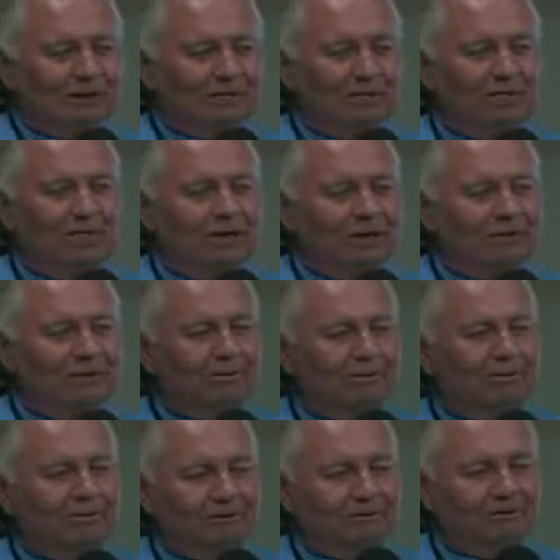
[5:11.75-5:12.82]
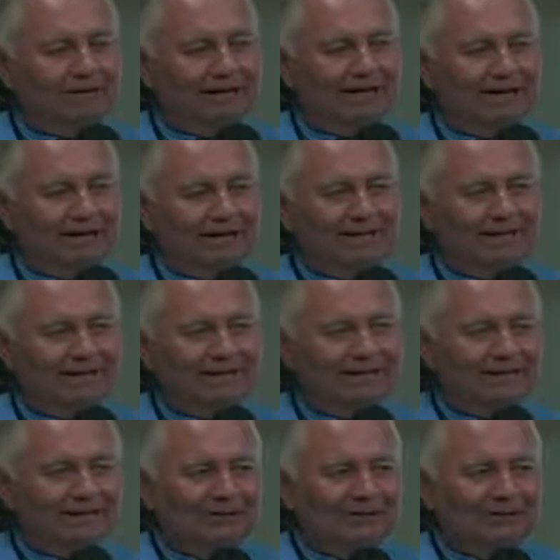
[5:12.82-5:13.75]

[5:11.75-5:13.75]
on rhodium, iridium, platinum.